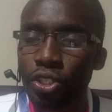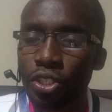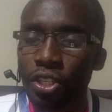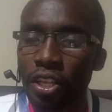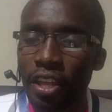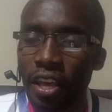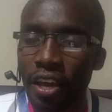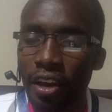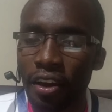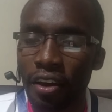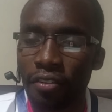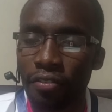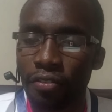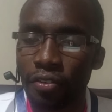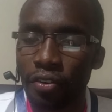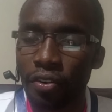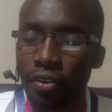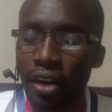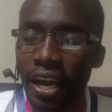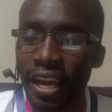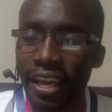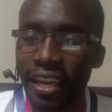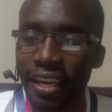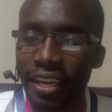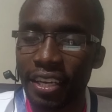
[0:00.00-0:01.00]

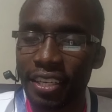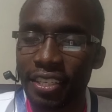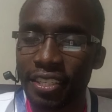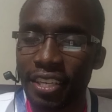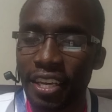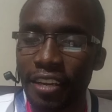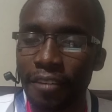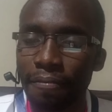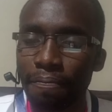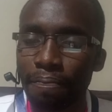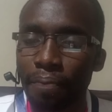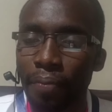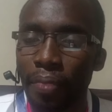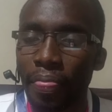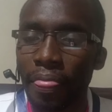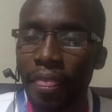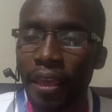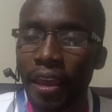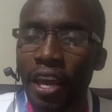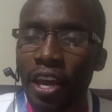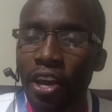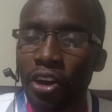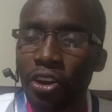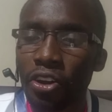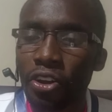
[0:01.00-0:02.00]
Therefore, I can say
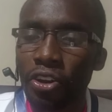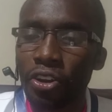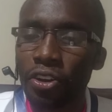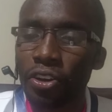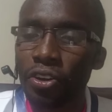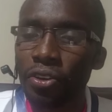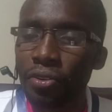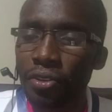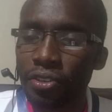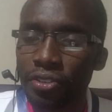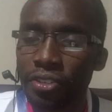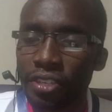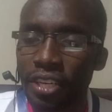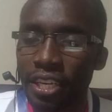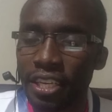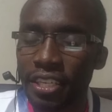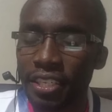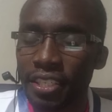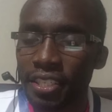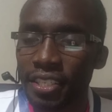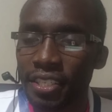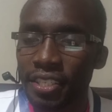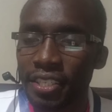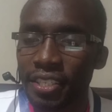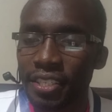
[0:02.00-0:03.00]

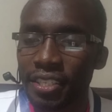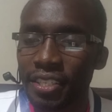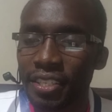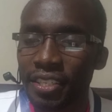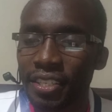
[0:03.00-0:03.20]
nutrients